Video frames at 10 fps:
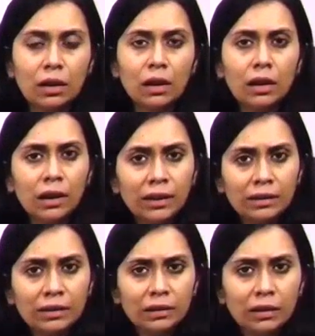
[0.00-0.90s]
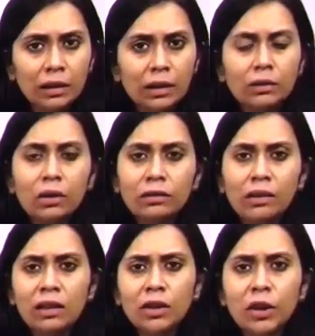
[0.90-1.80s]
Guys, now
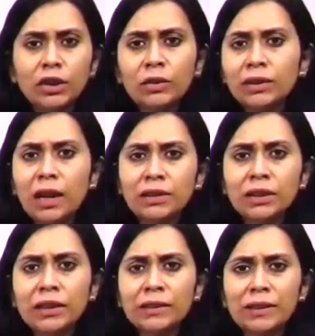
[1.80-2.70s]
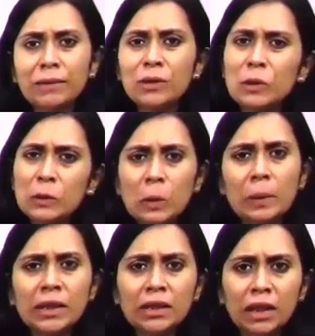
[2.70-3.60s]
this question was asked in exam so
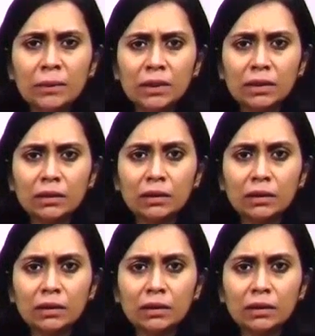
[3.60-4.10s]
many times.